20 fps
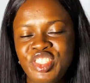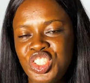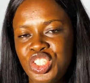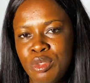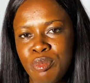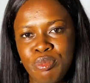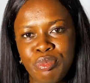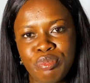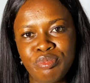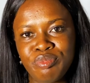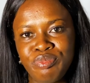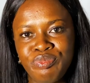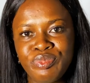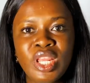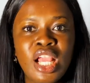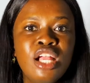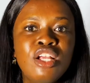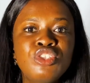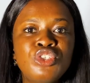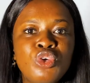cheap.
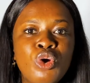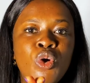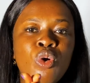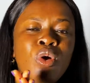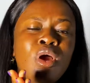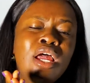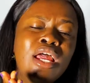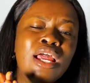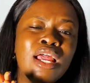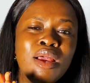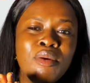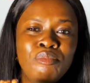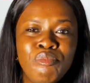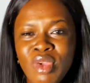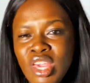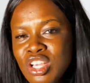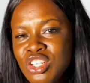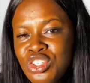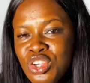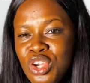So
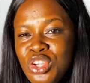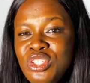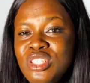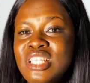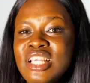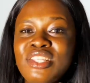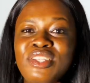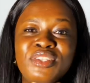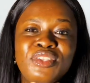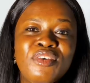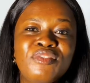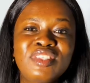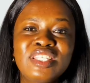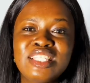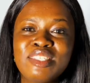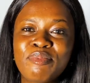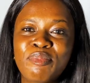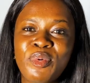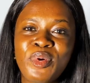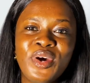make sure you take note of this
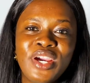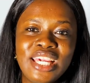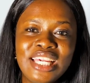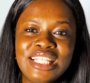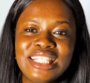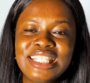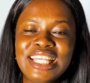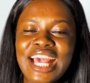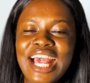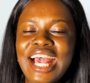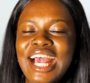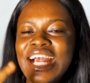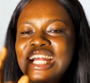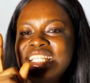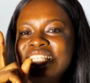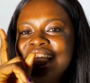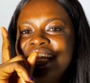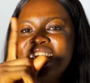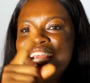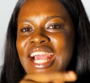point and
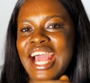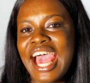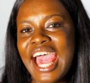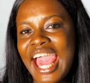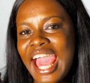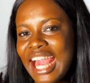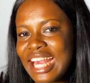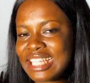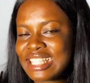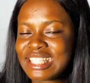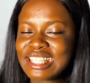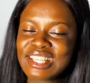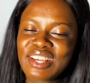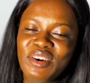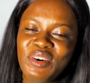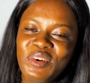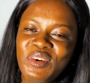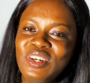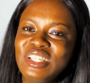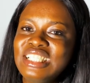act
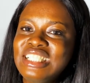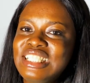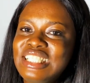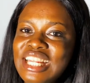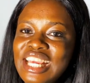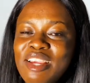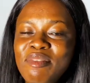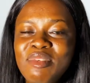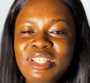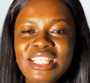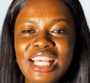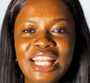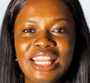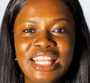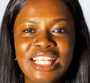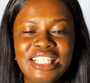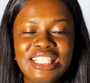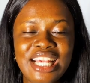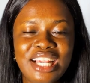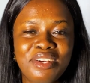on them. These are
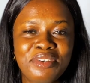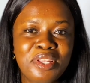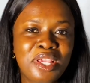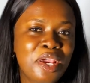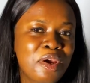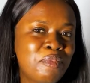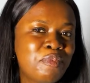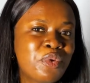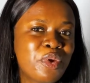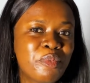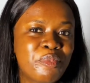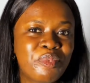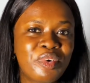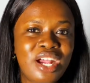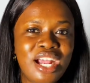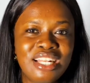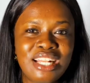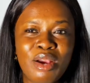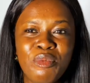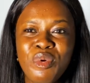things that can help your
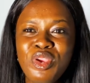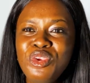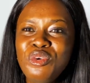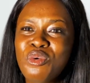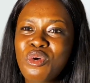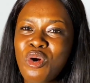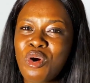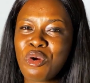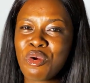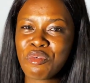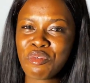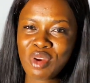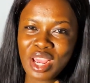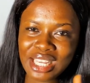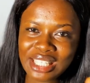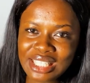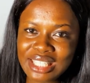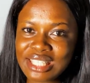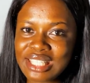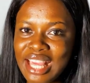brand, and when you
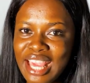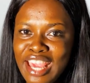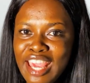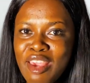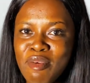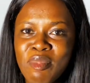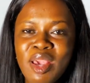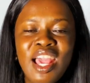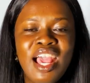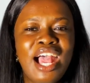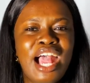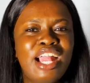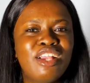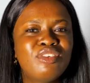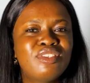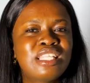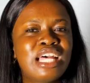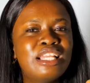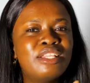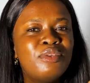correct them and you
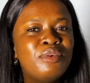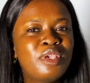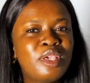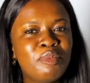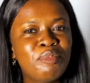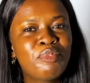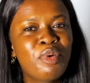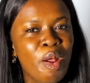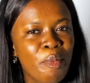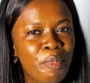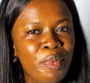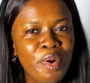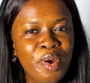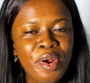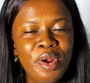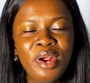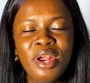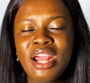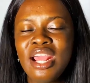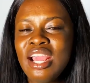start looking
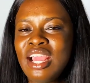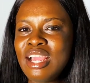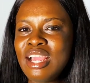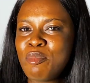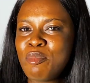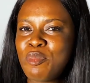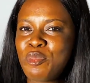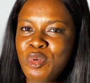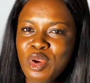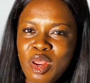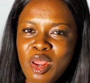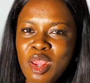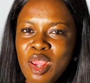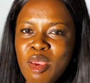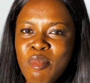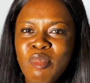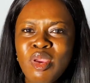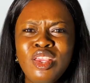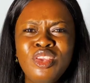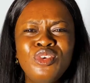proper,
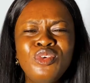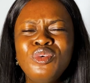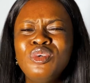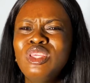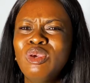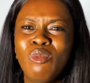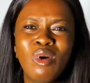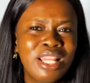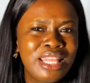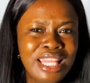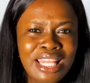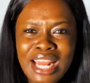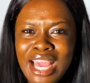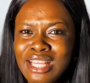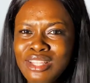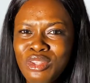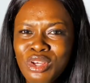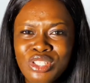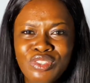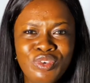cream, one thing that
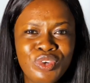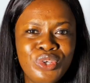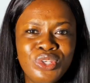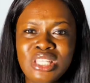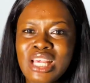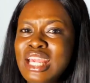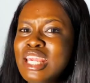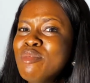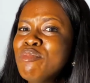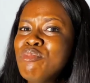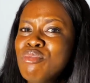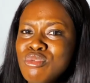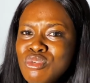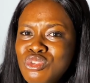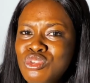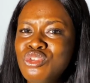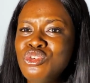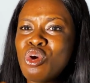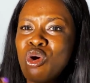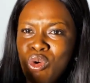it does for you is that it
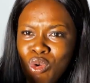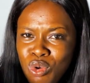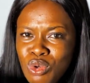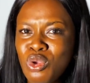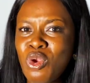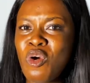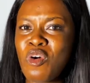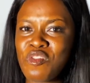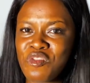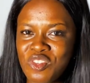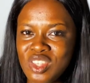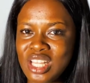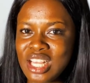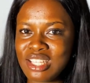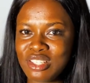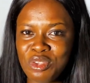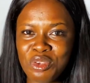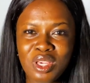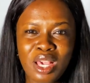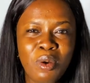boosts your own
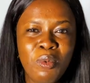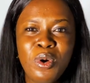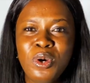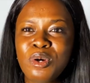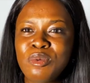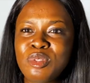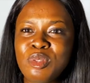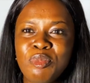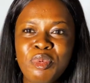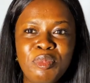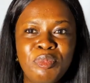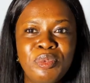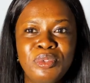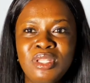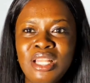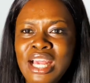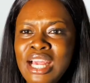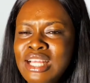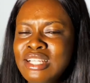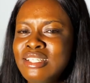confidence. So you can walk up to people,
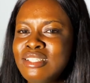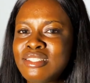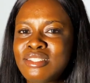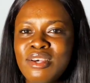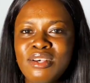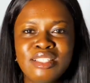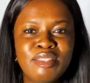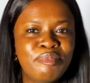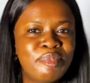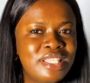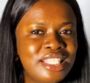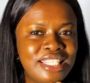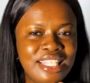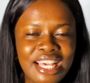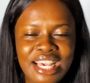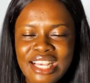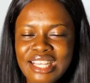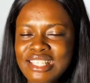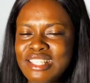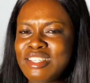discuss
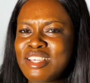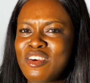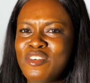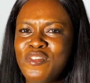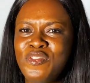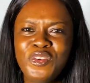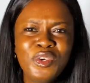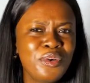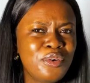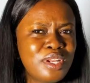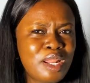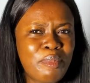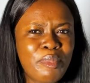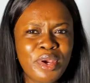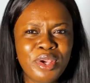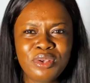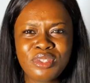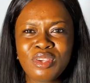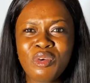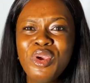business, you can feel good about
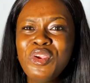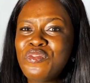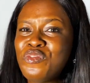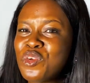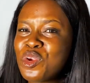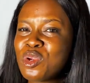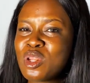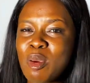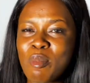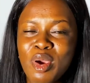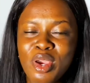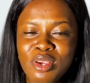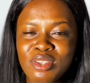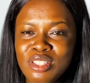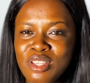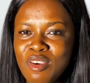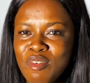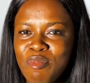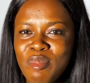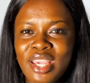yourself. When you feel good about
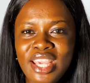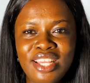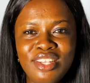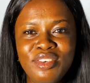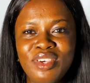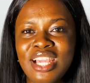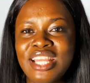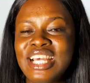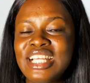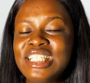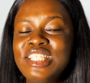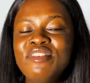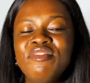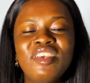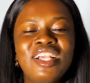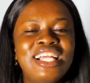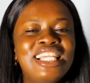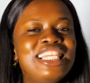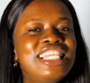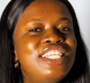yourself, man, you can achieve
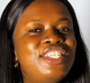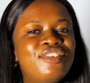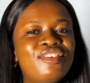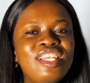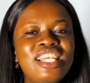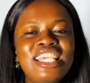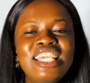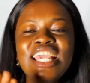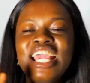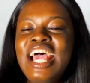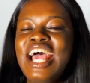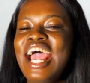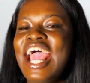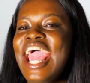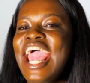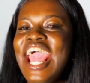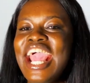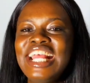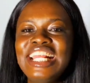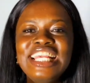literally
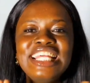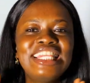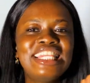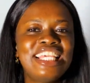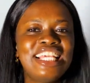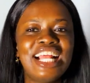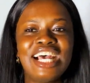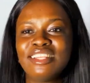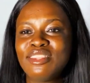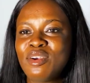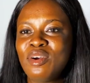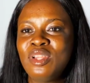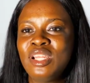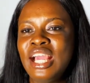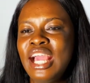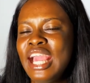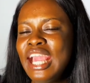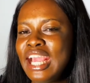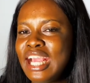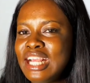anything at all
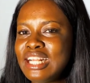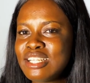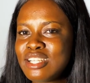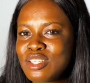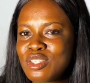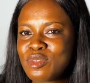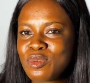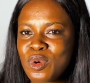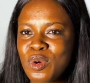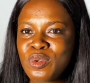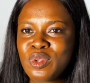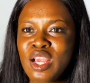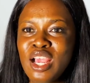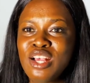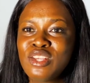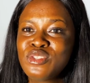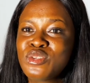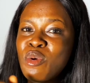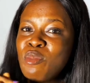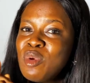in this world.
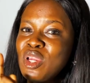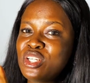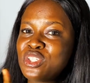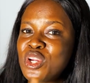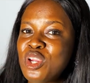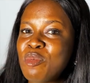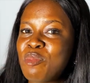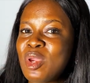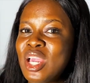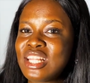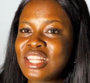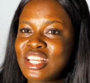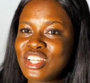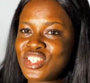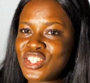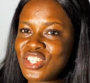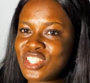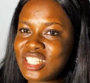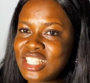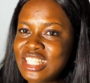So make sure you pay
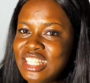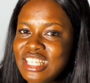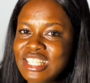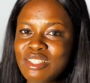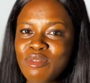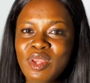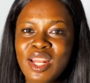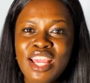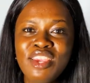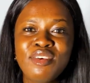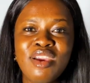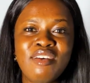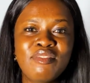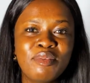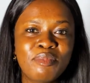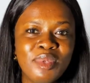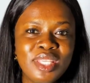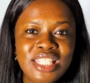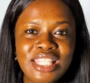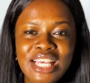attention to this, whether you have a
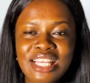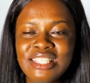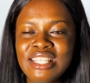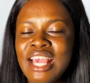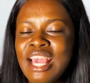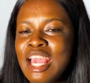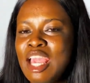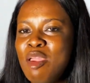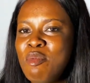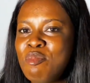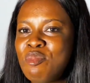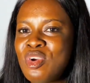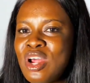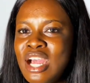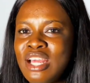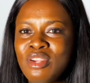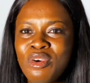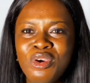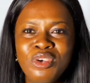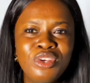business, a
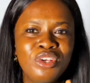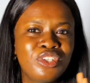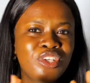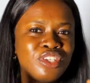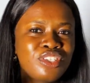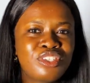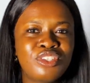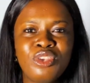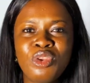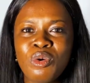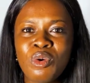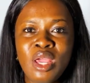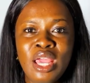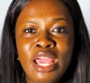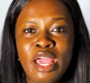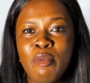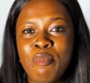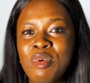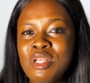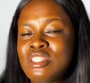brand, or you're just, a
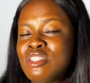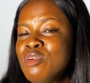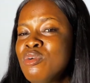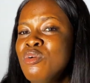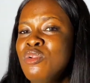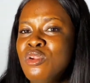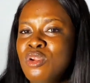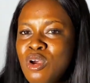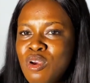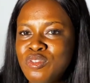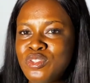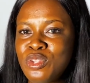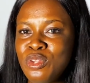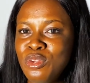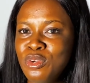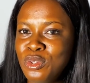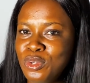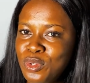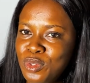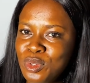person who loves to
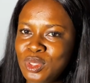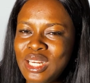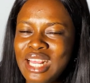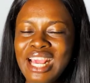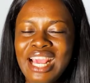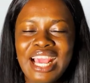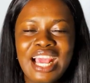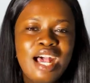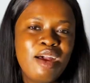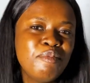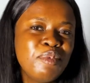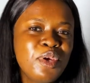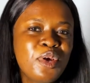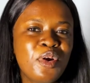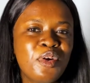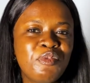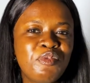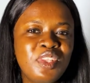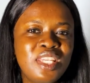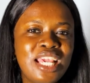look good, and be
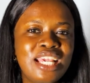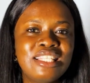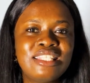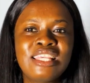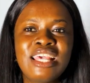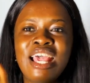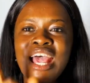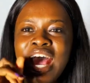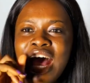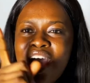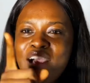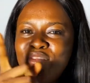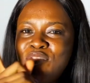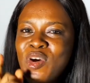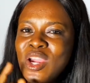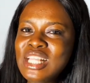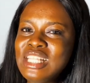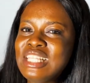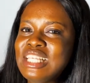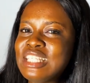confident.
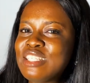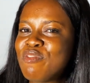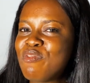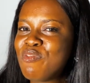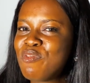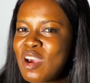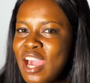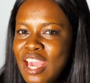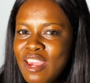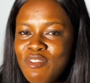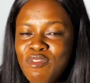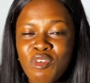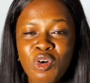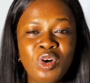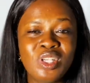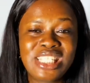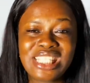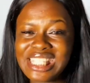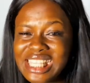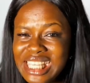Avoid these 5
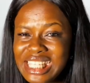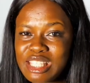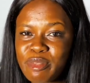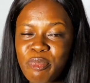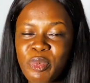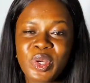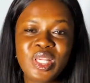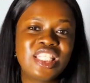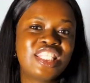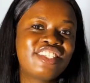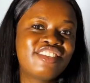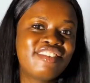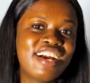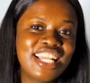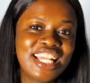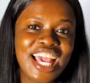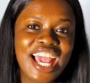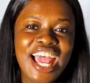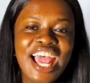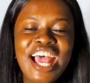or 6 points
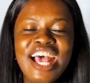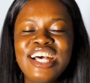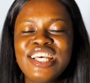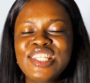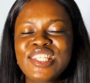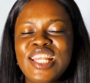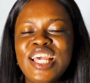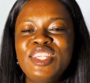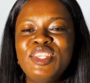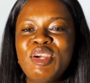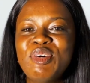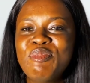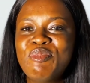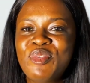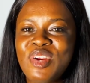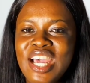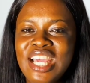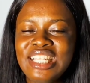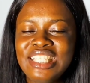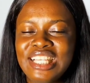rather, so that your
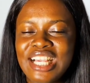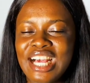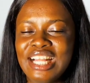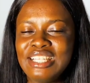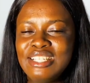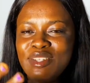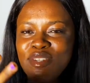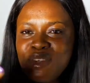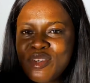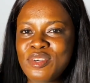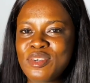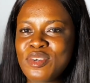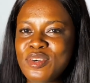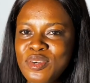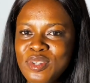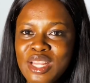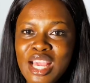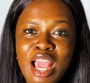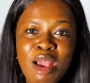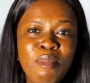brand can look
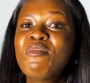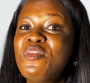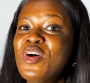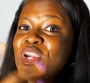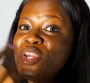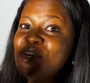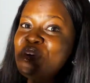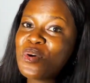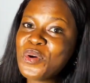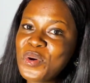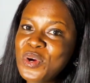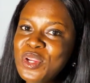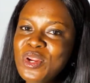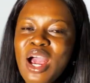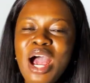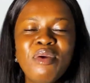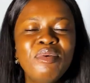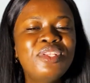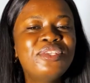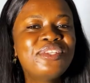good. Before you go, you know
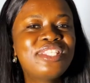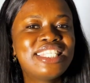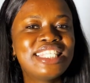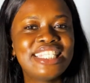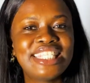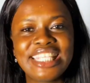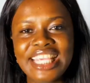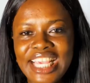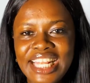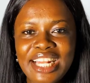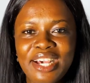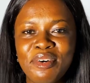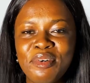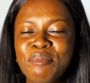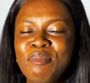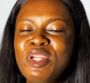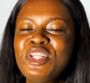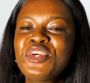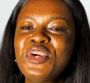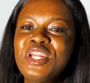how we do things here now.
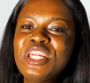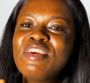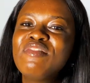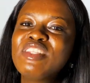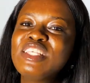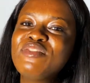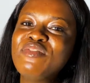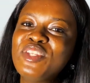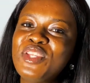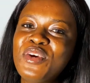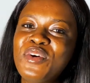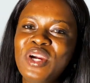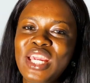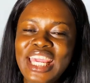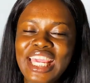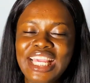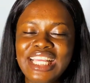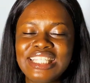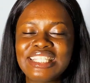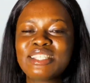Make sure you give this video
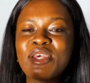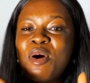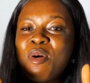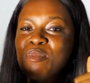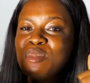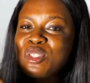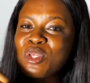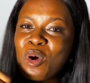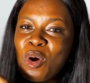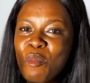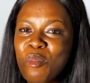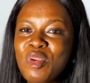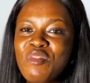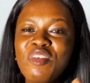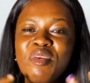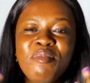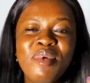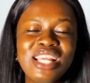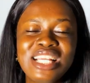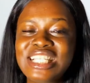a thumbs up if
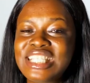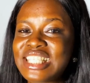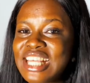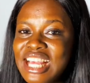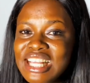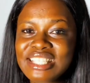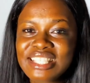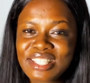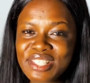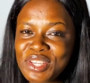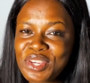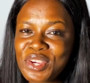it made sense to